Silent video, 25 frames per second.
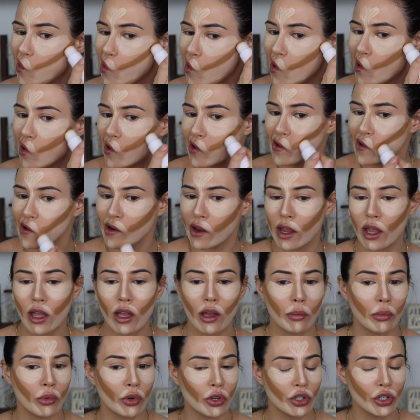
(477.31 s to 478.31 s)
kind of
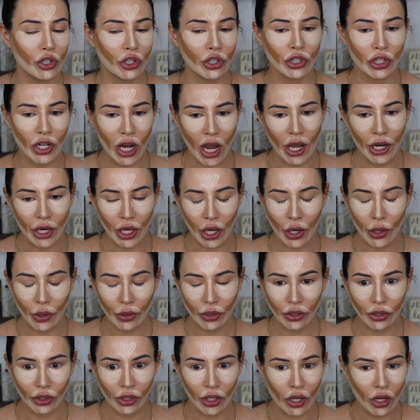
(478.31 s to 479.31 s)
create a more
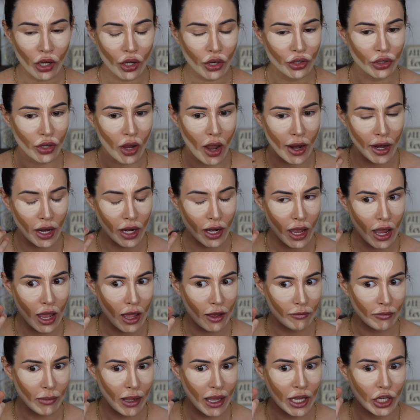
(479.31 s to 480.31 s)
shadowed look so I can
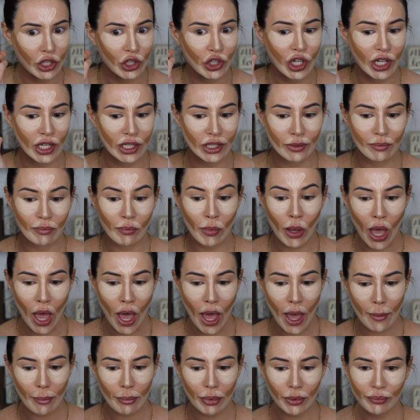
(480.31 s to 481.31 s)
have my cheeks
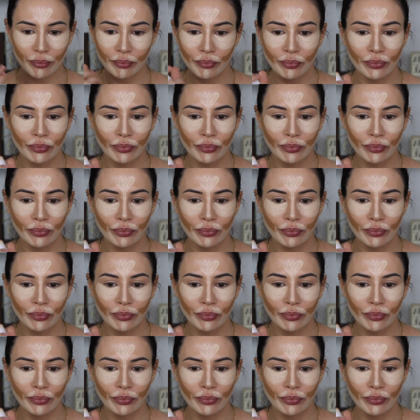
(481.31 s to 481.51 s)
pop.